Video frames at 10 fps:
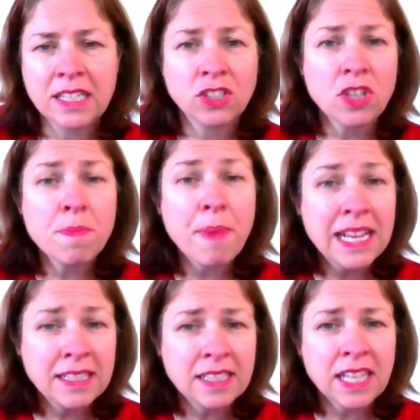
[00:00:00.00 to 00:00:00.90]
So the
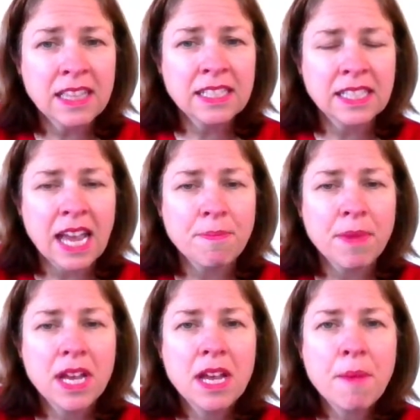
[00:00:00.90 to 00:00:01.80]
bases are the same,
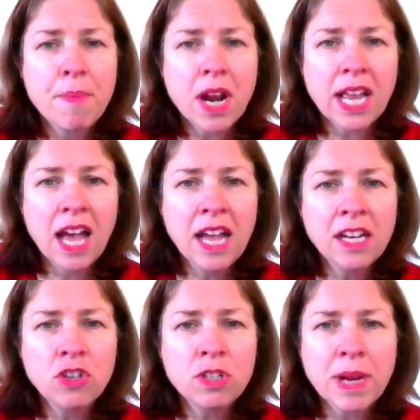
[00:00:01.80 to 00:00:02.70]
but I
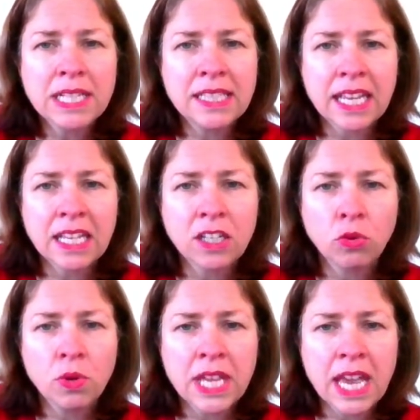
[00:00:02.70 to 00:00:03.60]
can't use my second
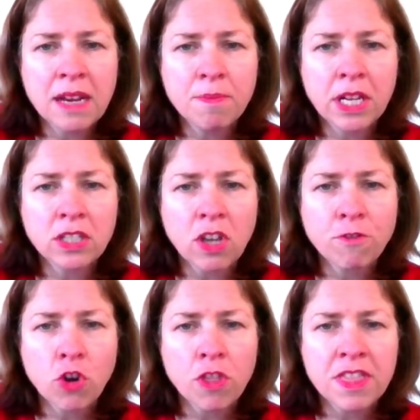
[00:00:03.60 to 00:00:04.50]
law yet because I've
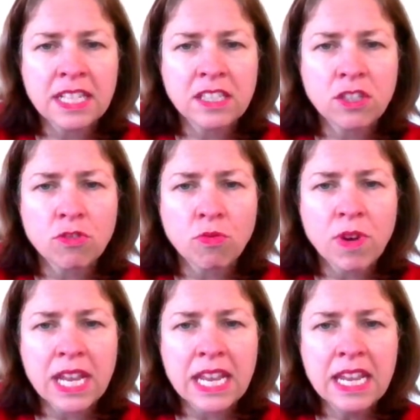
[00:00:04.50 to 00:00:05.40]
got this
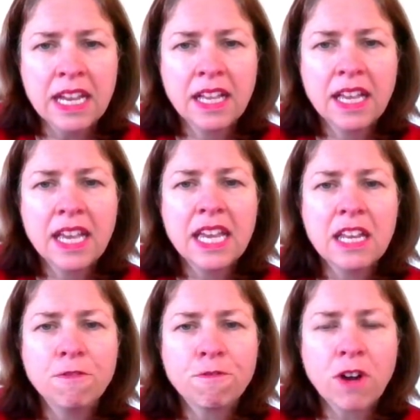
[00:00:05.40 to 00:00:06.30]
3
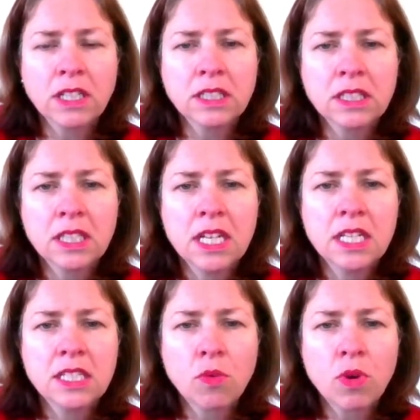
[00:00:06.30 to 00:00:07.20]
in front.
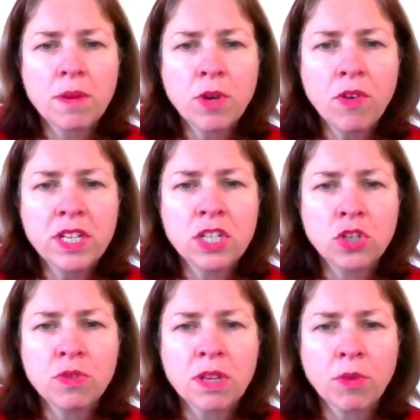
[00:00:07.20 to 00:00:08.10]
So what I'm going to
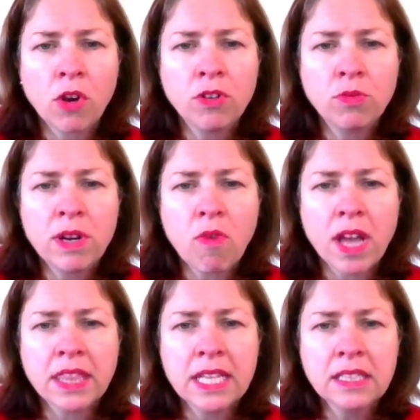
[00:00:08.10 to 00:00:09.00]
do is I'm going to
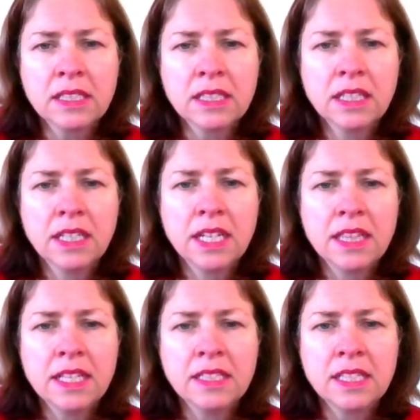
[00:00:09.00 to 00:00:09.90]
rewrite this.
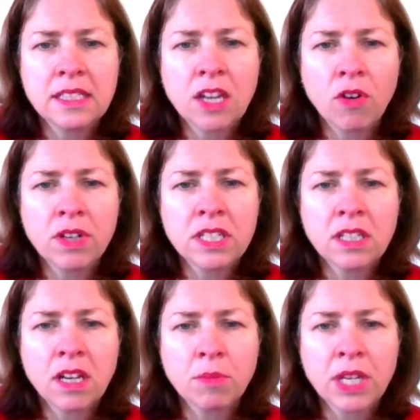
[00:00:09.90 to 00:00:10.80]

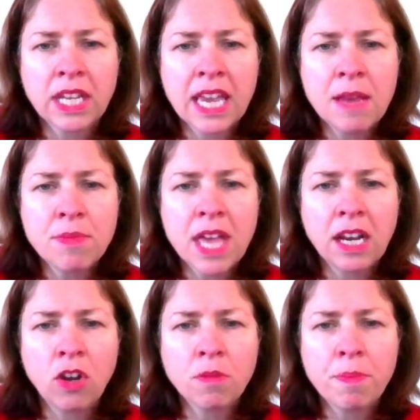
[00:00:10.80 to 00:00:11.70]
I'm going to keep that
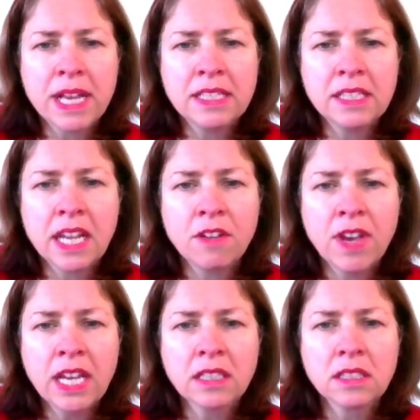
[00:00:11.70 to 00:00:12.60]
log base 10 of
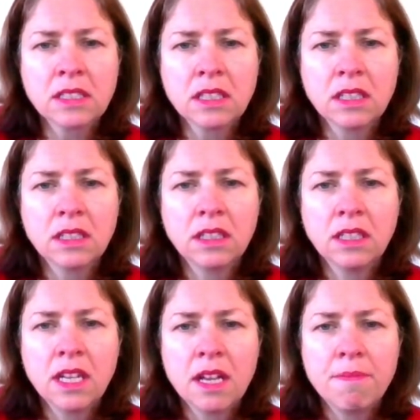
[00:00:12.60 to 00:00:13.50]
x
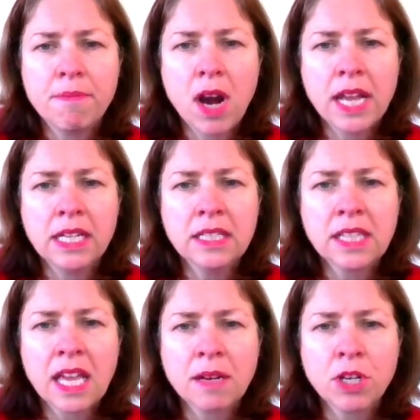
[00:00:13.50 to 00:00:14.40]
minus,
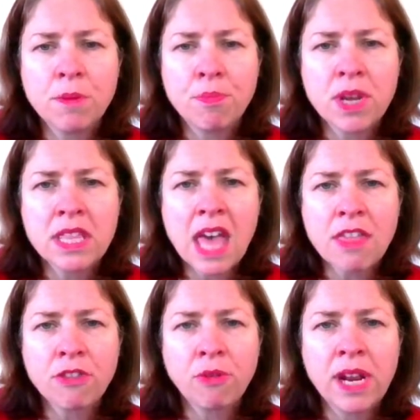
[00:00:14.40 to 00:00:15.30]
and I'm going to bring
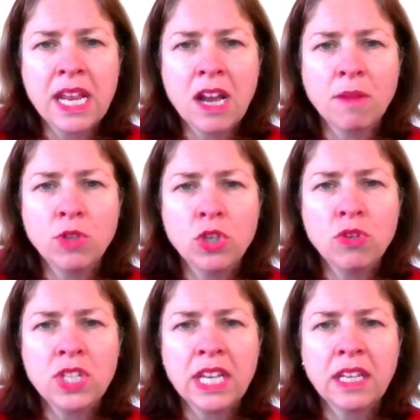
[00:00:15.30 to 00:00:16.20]
that 3. I'm
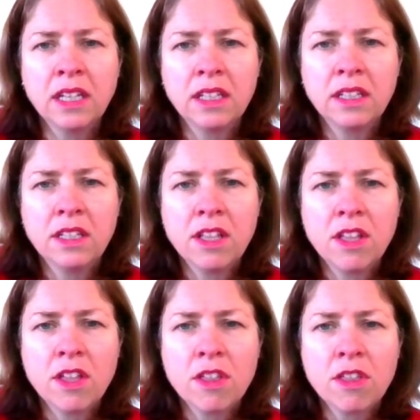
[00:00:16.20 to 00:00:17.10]
using
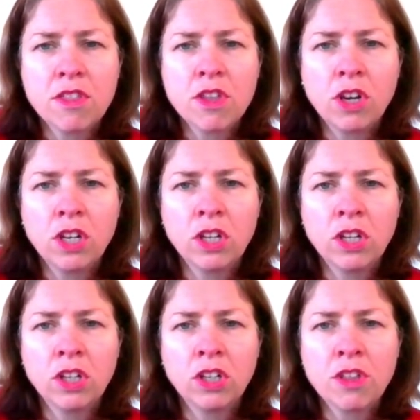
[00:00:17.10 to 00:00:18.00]
the
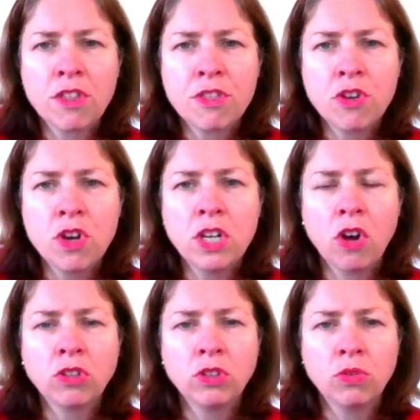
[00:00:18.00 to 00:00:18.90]
third
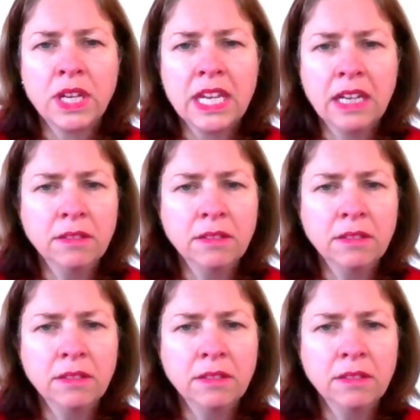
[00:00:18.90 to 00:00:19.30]
log law here.